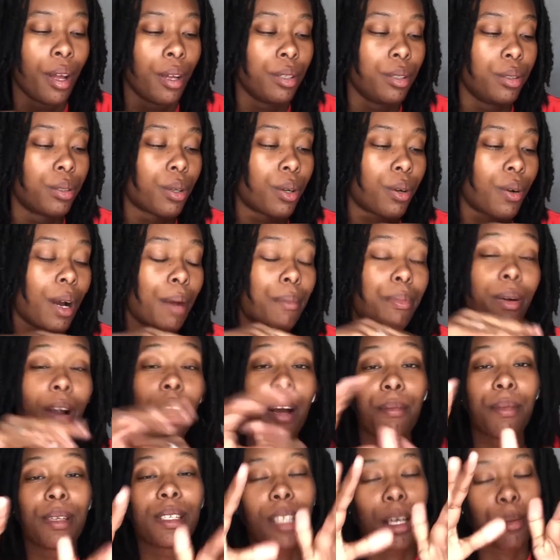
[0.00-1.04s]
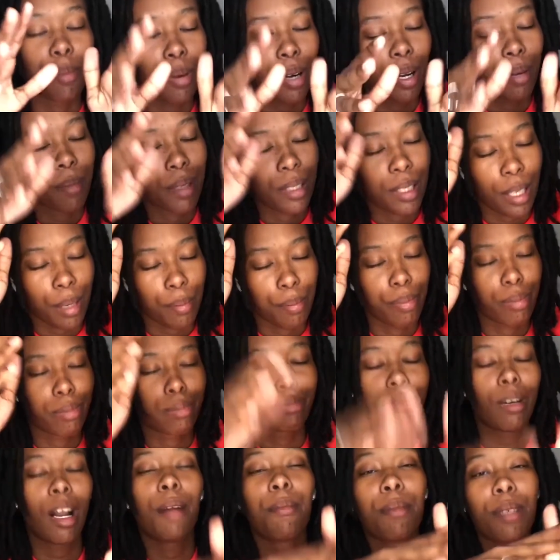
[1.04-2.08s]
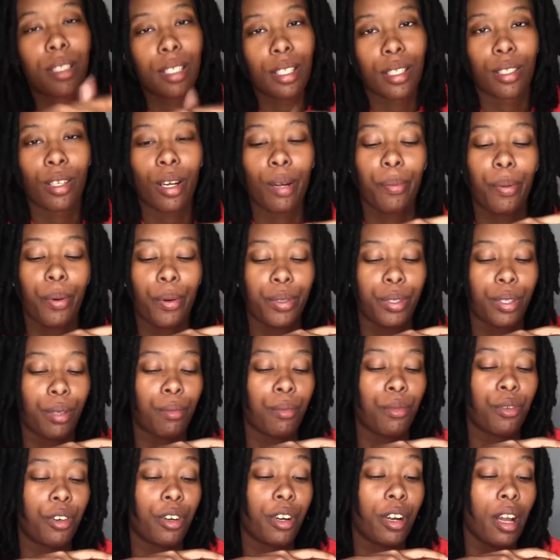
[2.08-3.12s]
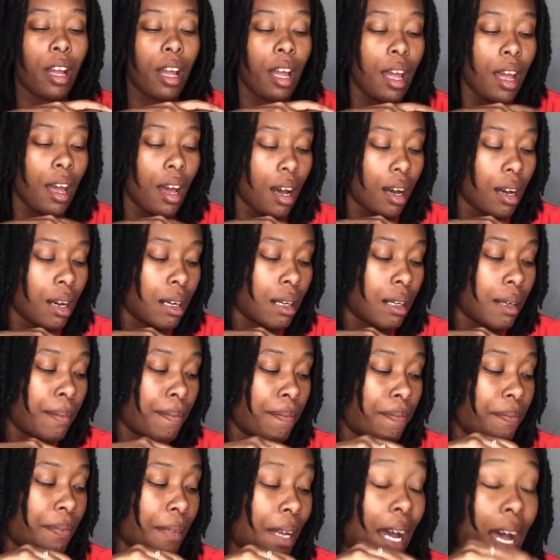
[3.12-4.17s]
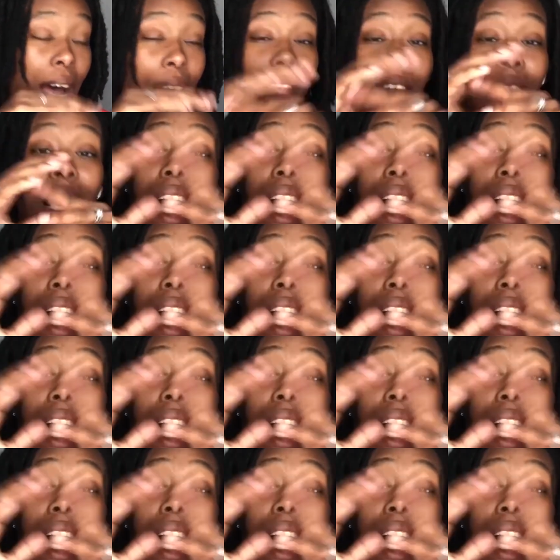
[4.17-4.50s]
You know, I promise to start posting more. I have a